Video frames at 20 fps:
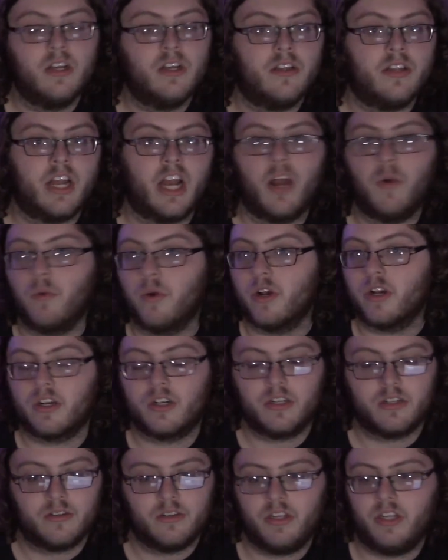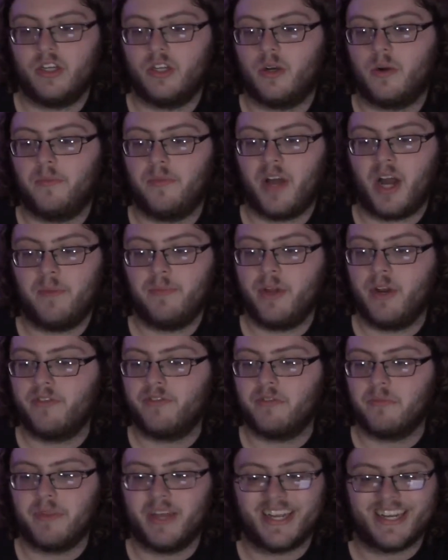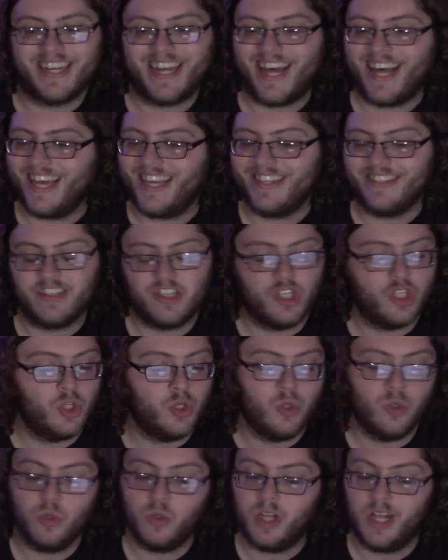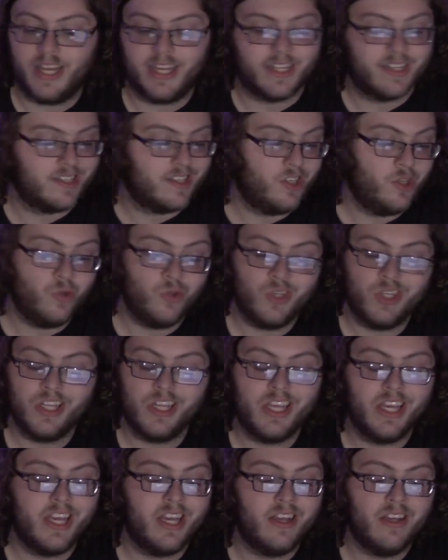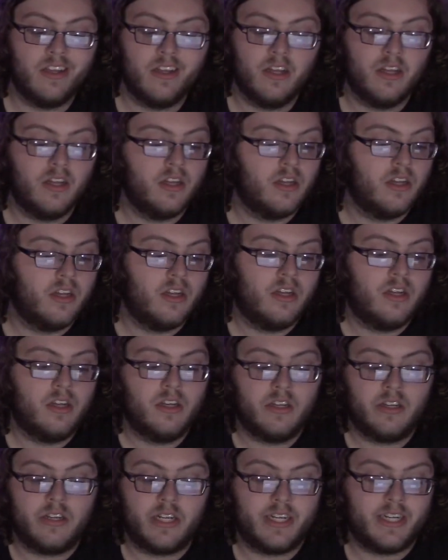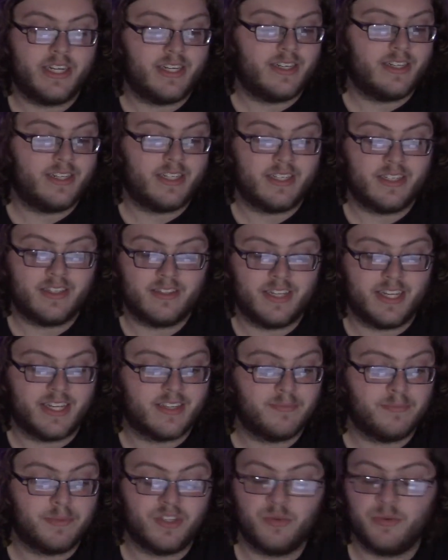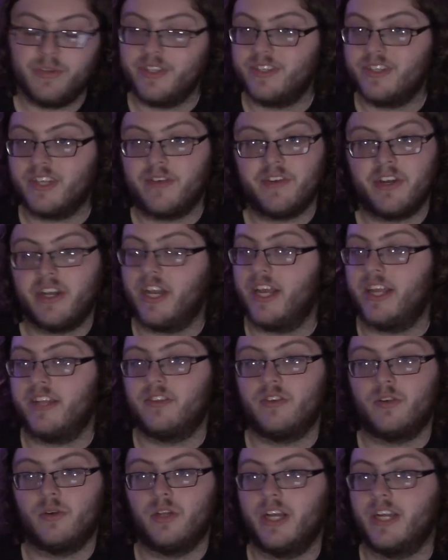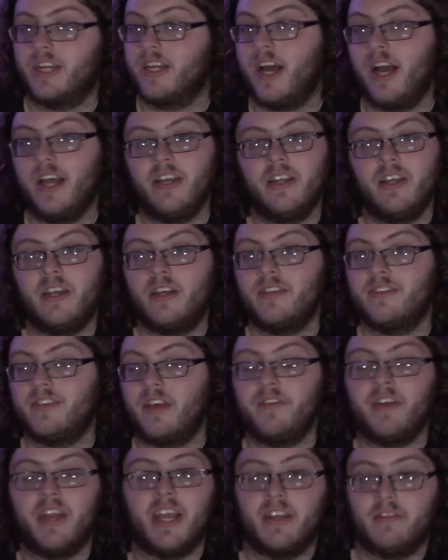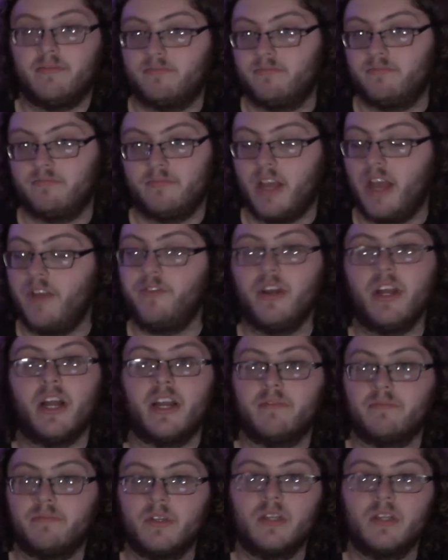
that I work, you know, I'm, I'm there from like nine to like usually like between seven and eight. So like nine to seven, eight every night.